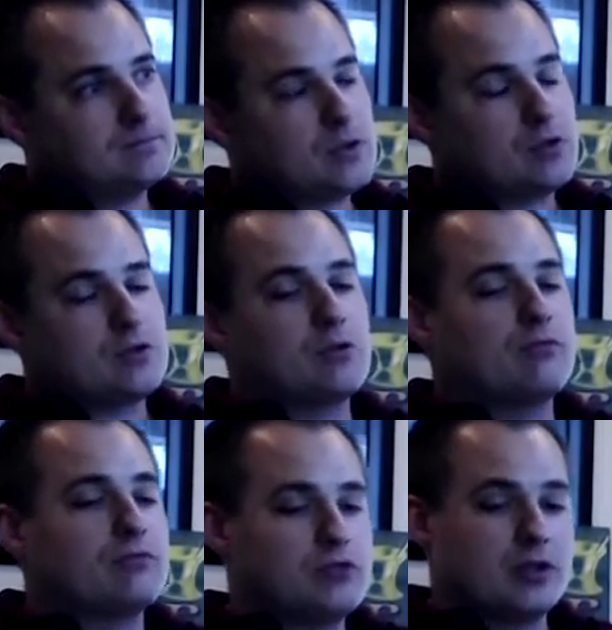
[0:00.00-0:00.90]
So
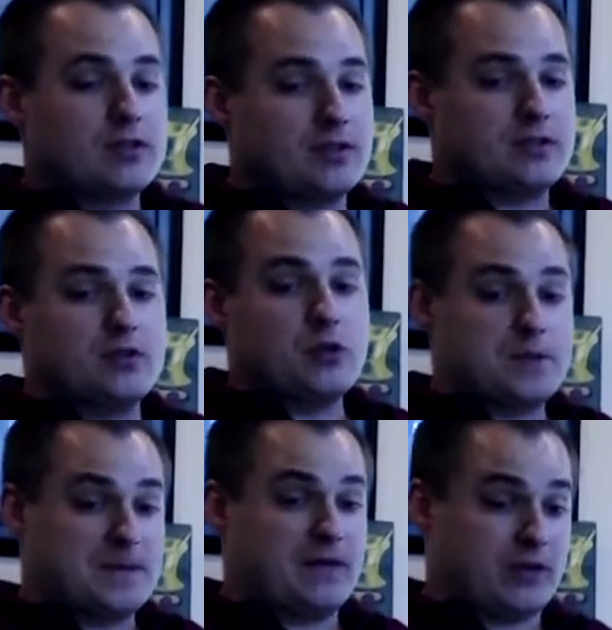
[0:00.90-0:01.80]
let's do a
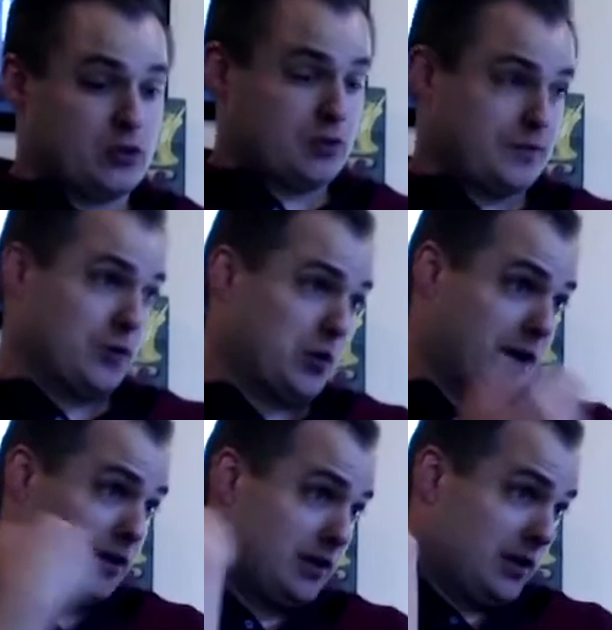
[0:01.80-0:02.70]
specific. George
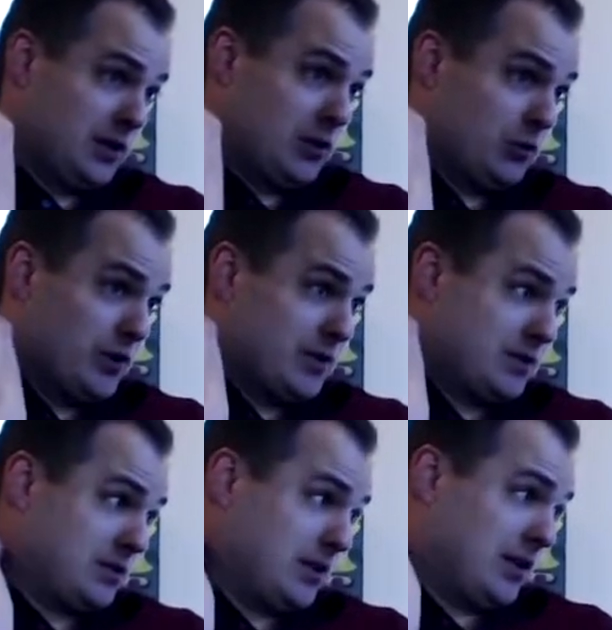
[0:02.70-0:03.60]
Floyd
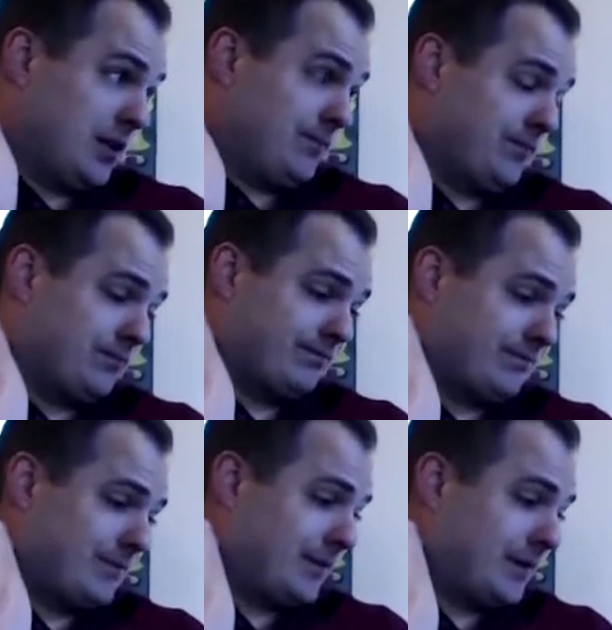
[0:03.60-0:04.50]
was,
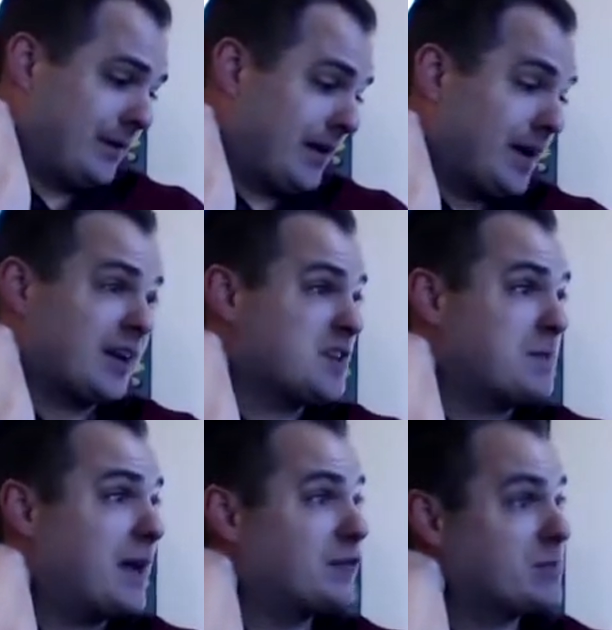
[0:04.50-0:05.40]
I guess,
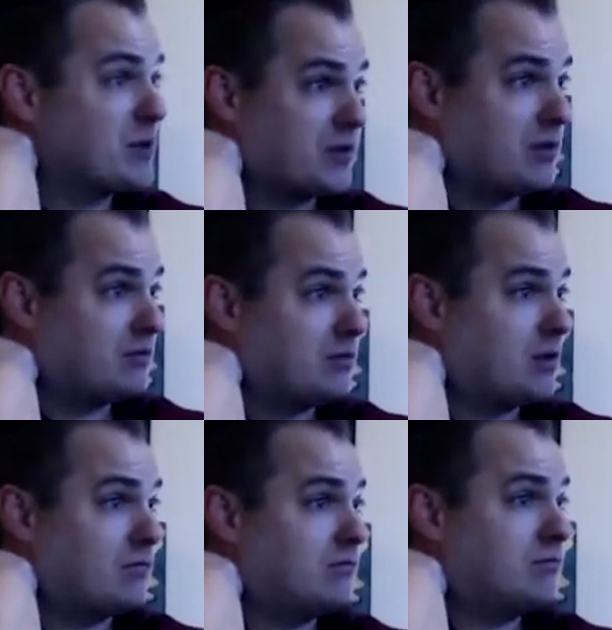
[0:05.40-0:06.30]
paid for something with
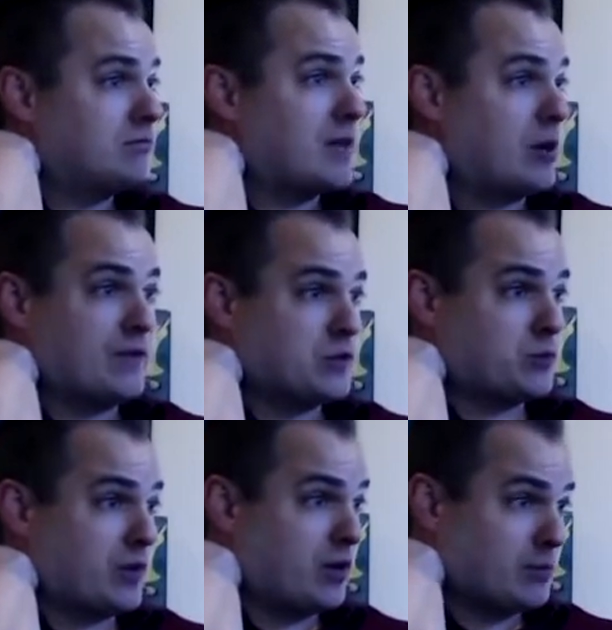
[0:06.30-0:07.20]
a counterfeit
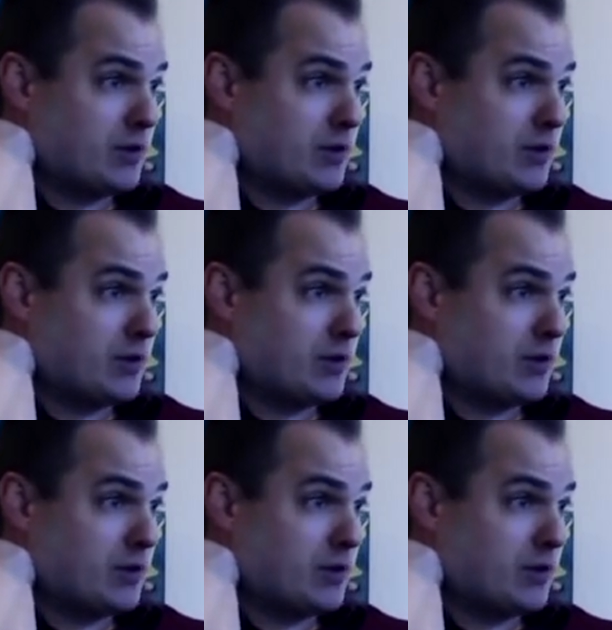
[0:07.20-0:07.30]
$20 bill.